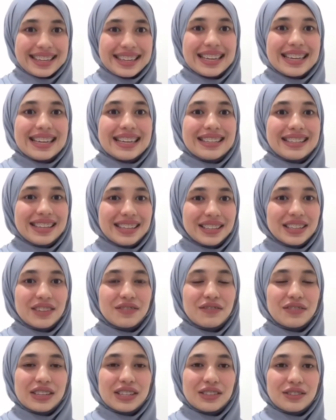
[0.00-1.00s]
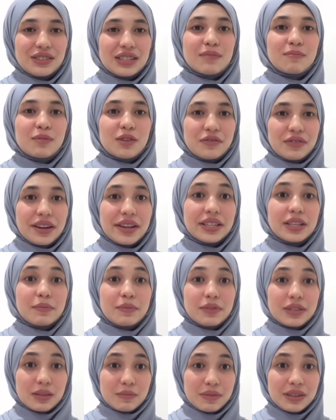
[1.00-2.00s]
This refers to a profit
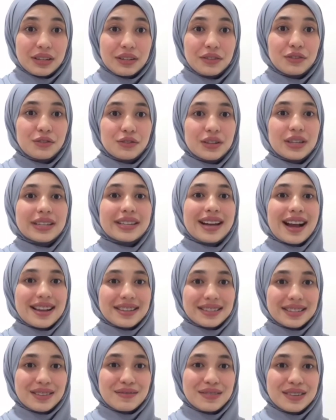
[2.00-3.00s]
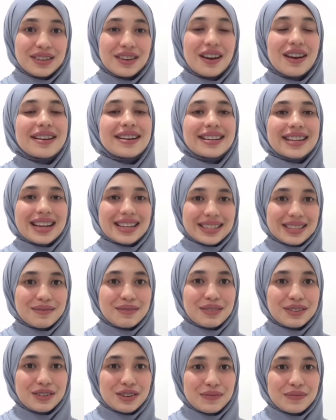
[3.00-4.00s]
attributable to a customer or a customer
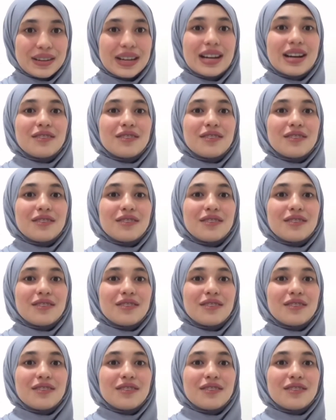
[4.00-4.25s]
group.